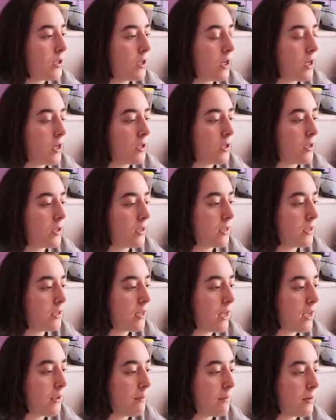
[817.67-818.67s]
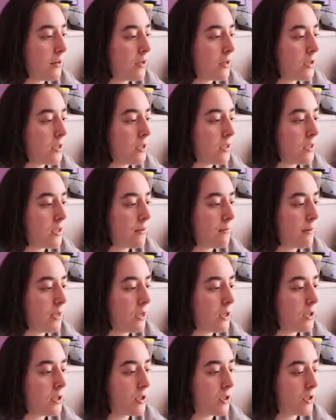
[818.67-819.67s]
changing the diaper, just to
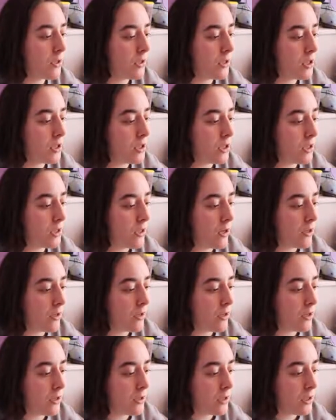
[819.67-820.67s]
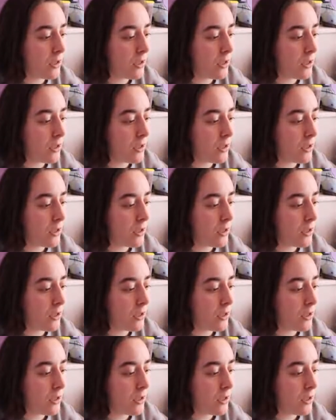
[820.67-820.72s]
make sure that she's all good